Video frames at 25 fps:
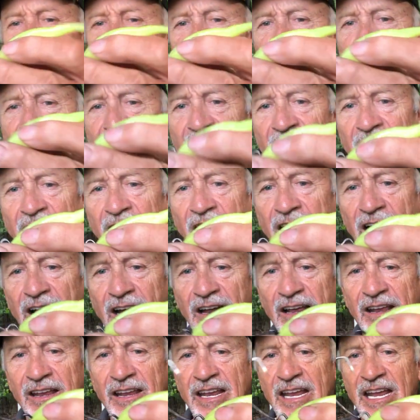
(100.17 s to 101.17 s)
it
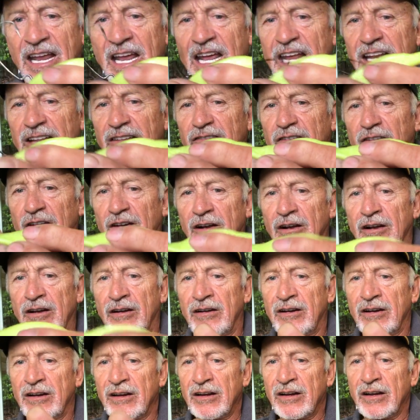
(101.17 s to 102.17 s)
into the